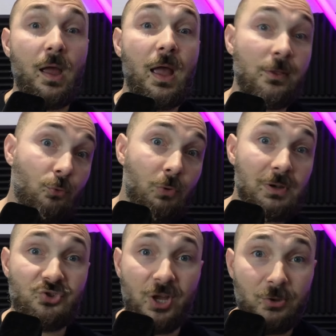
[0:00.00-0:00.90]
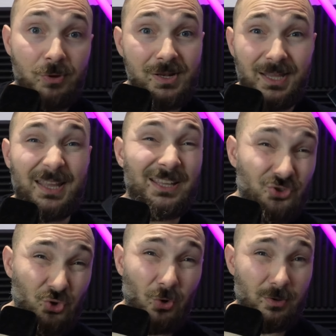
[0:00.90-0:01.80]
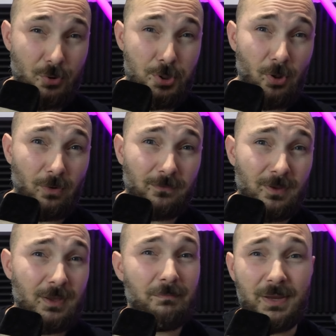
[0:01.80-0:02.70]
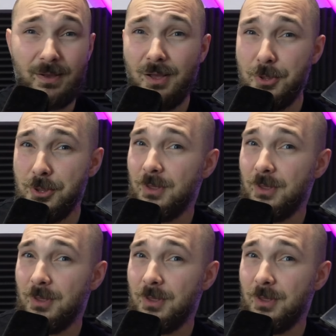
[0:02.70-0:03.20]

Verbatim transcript: and you will genuinely enjoy yourself because